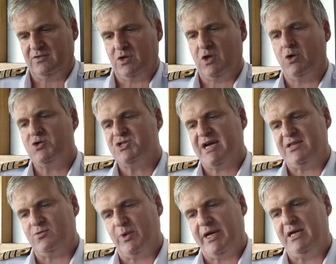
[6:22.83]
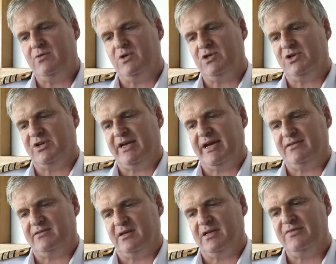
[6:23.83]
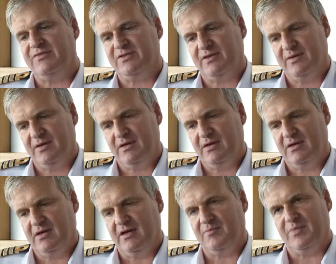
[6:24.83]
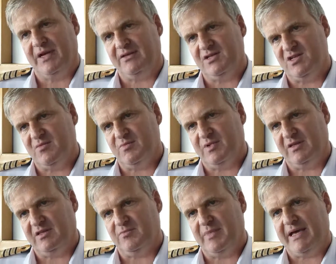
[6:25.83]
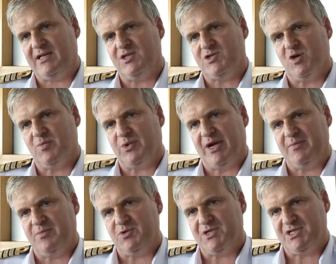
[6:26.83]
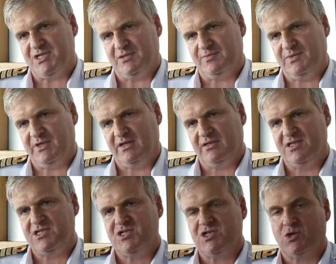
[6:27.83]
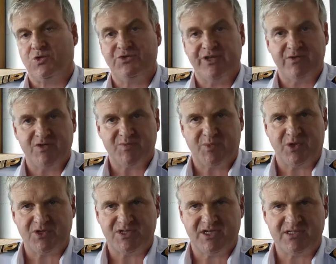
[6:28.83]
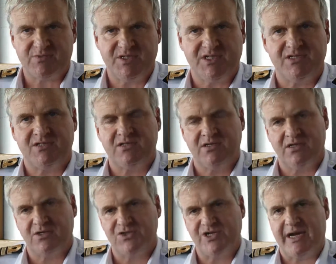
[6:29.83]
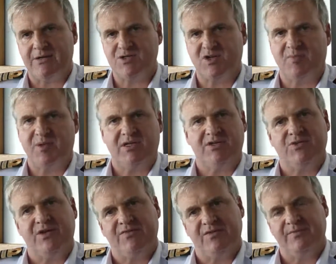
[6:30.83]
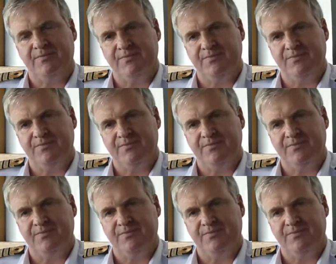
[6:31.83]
low side wing will create a lift and bring the ship back in its upright position. And this is a continuous process, which is gyroscopically driven.